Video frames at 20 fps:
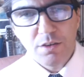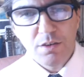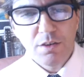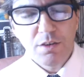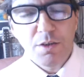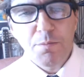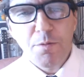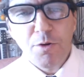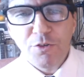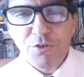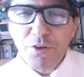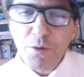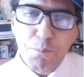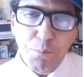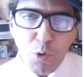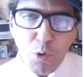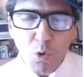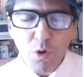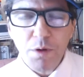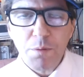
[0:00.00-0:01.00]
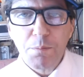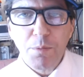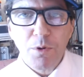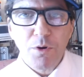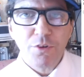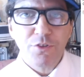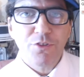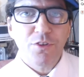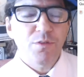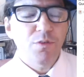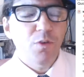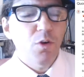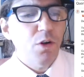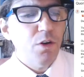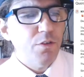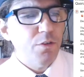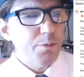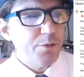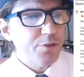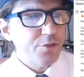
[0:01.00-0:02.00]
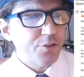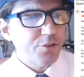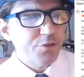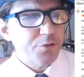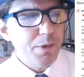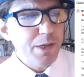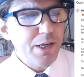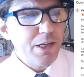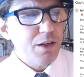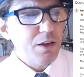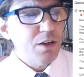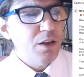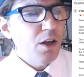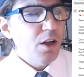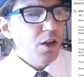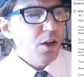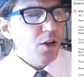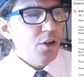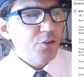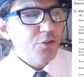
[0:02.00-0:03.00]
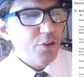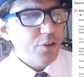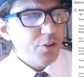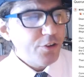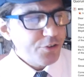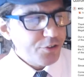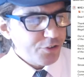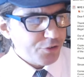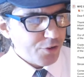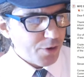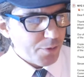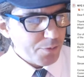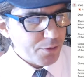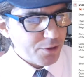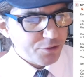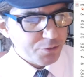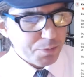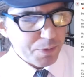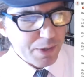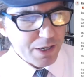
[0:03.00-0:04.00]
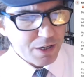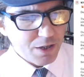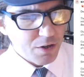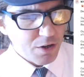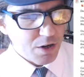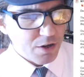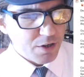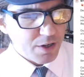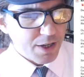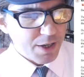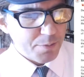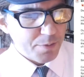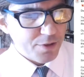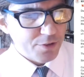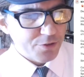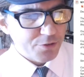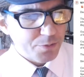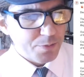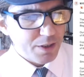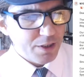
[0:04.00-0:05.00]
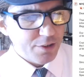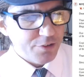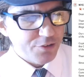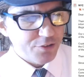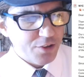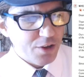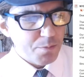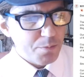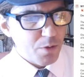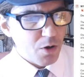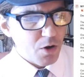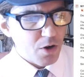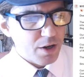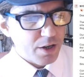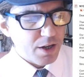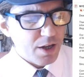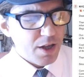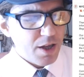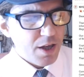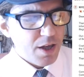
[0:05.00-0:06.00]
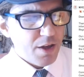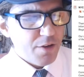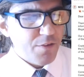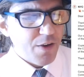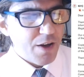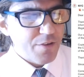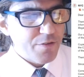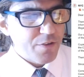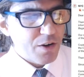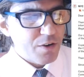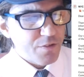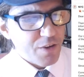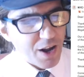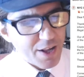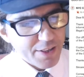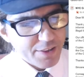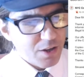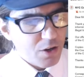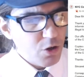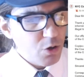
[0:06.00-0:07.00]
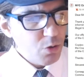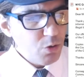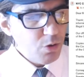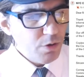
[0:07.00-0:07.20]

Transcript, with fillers: The most important person of all of them is the speaker. So this is from the speaker. Her name is Melissa Mark-Viverito.